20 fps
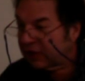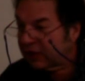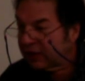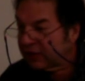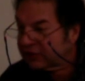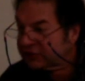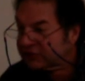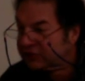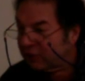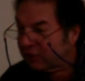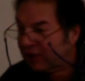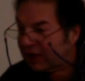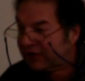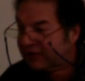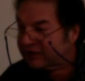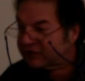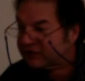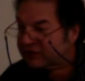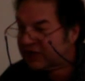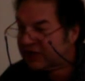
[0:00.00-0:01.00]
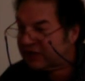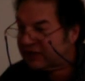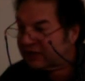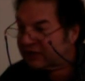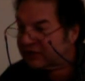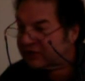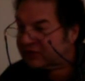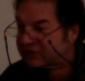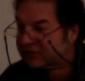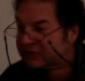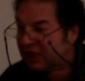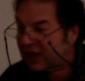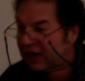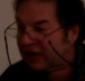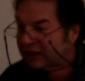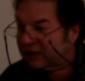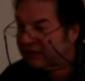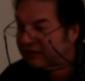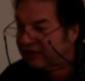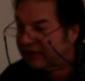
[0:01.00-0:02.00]
So I can say that this style
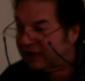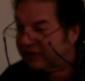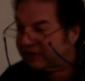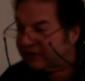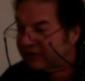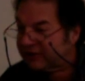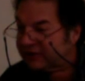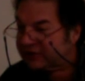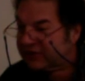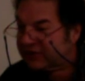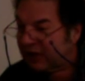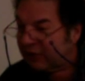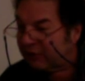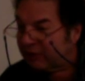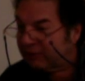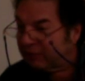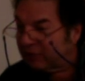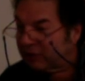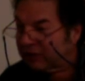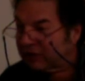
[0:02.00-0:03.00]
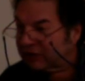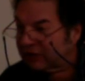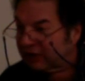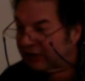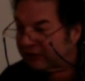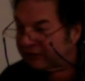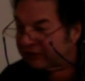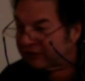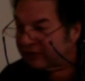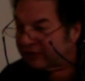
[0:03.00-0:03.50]
indented is now a bullet list.